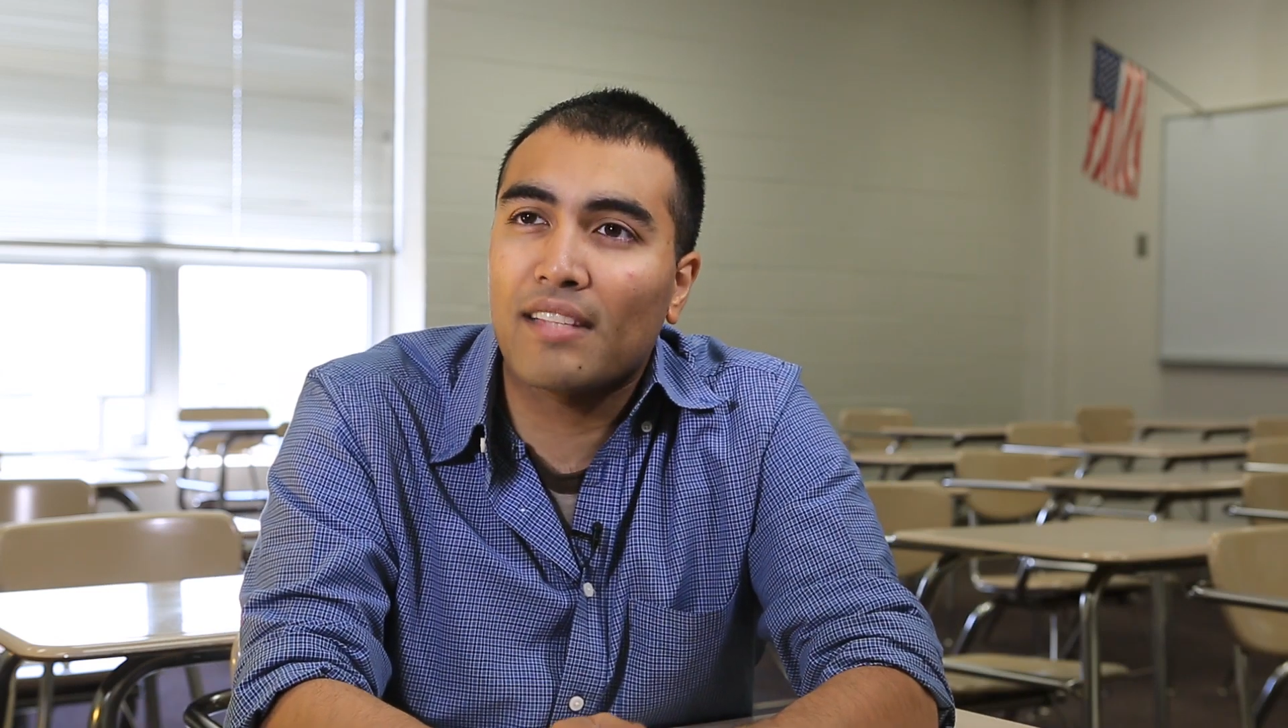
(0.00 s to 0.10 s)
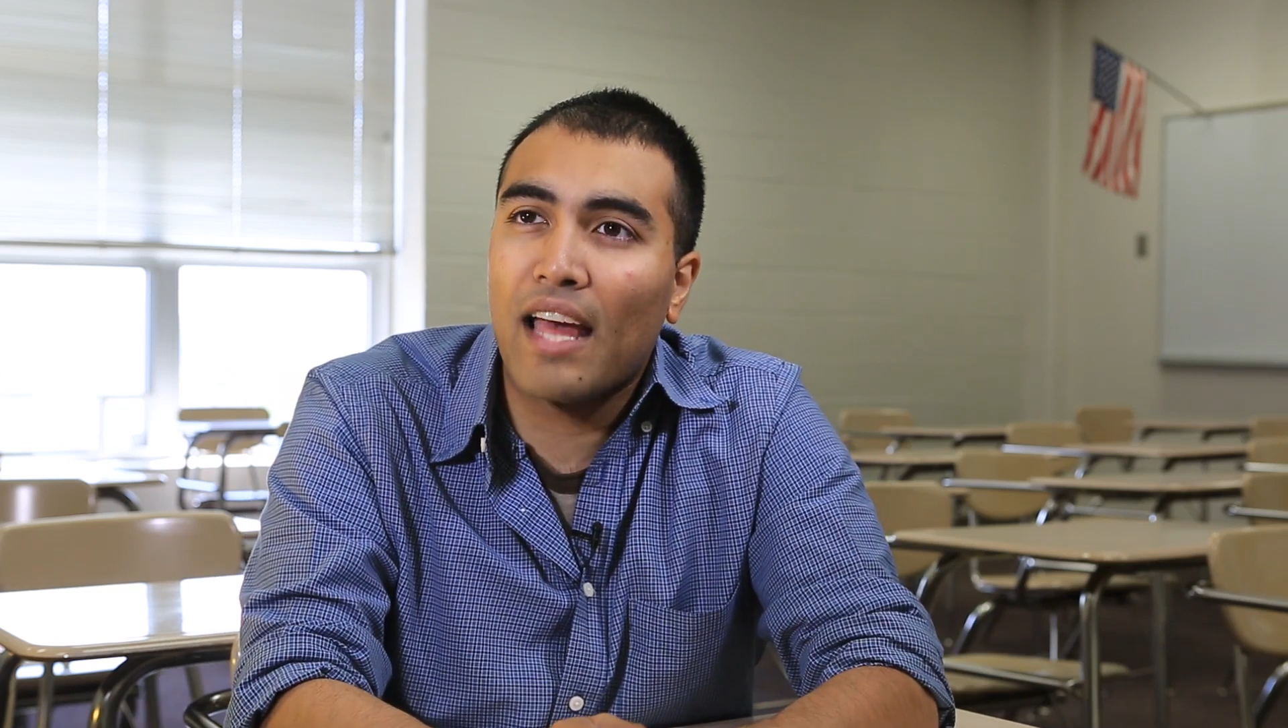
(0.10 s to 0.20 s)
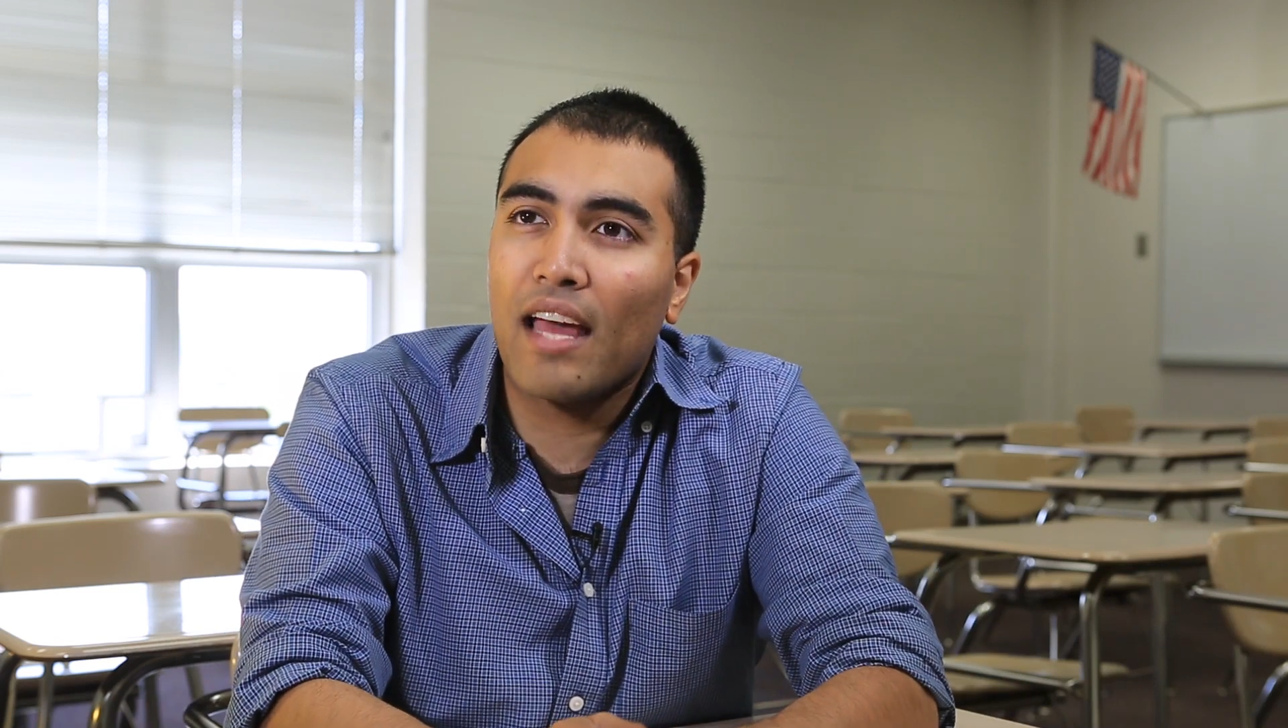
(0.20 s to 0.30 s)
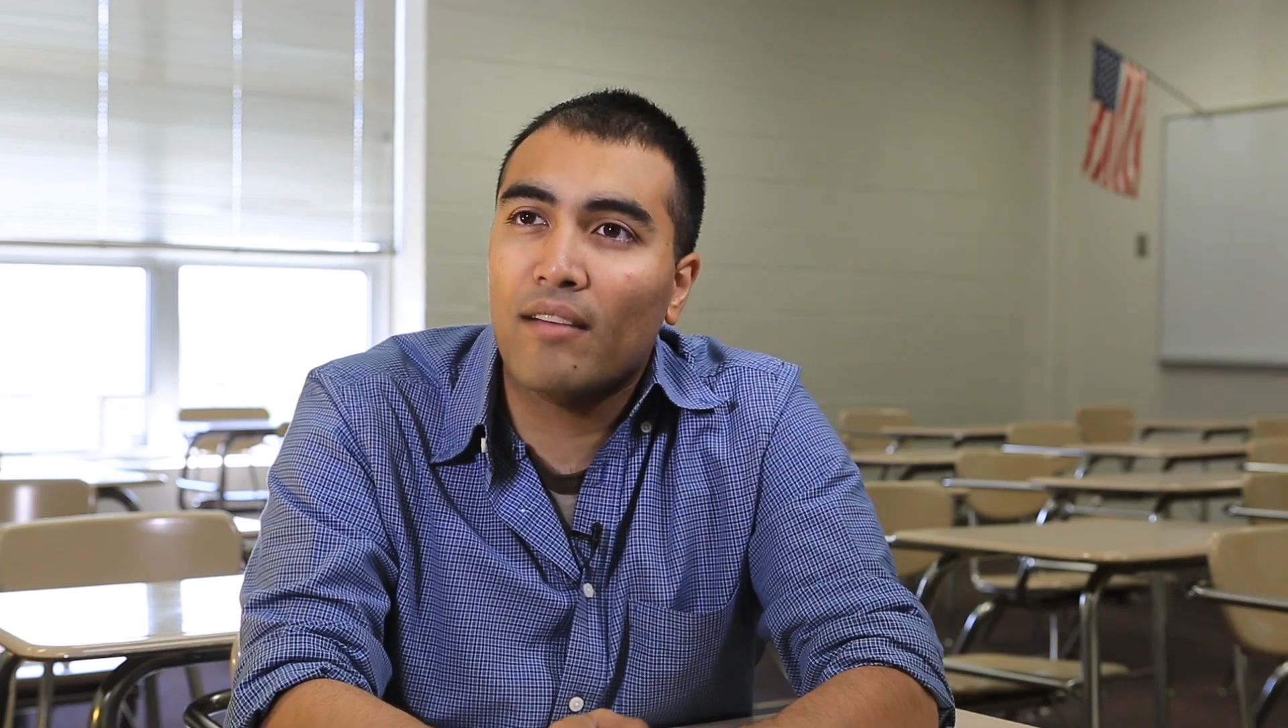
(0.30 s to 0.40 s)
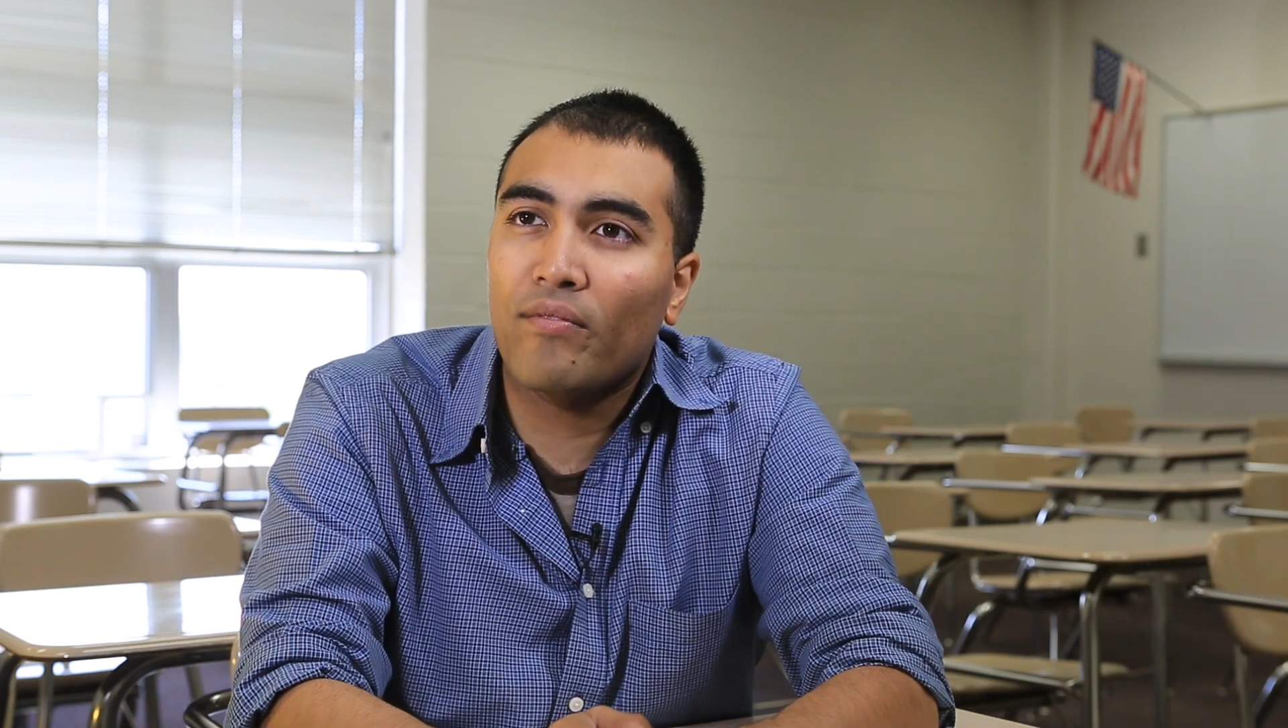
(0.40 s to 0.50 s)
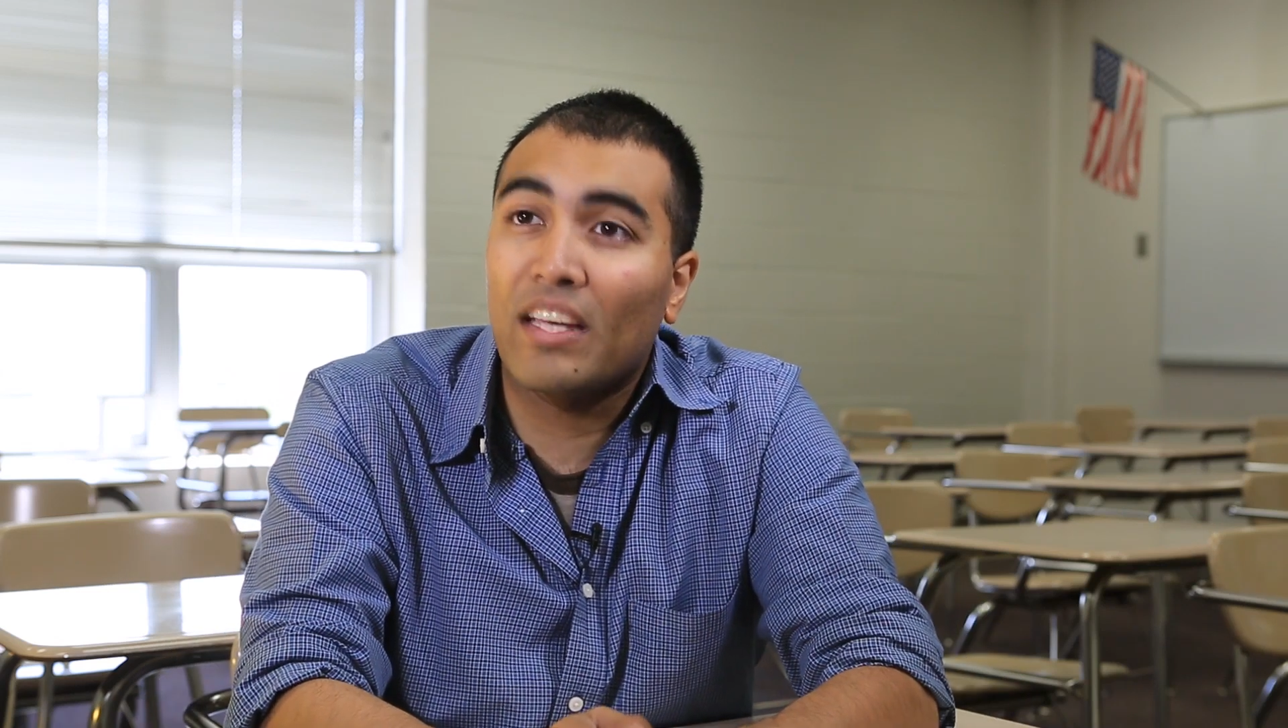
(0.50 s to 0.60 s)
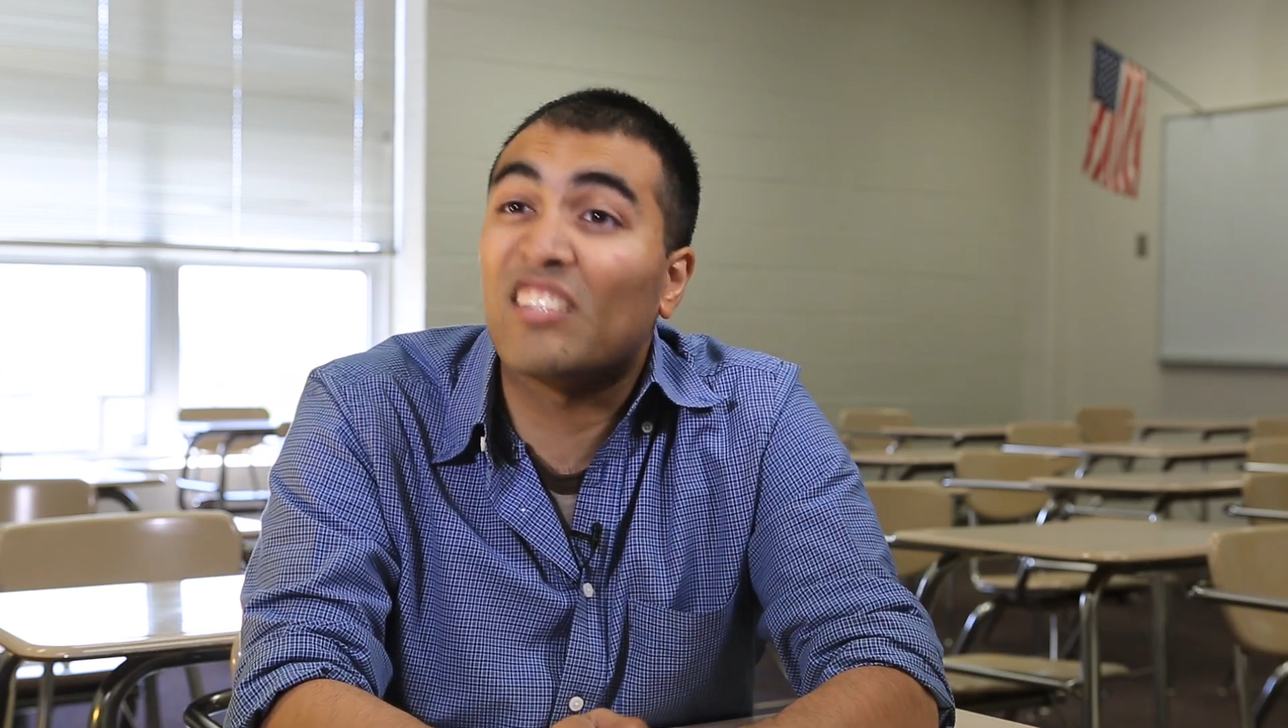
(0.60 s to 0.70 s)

that.